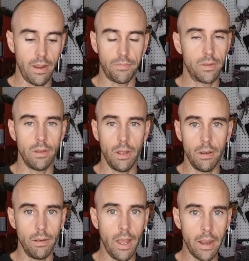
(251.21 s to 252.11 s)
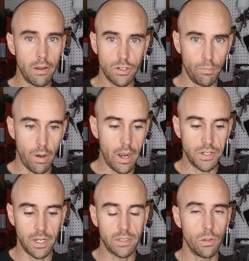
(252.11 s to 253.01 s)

I have a 900 projects.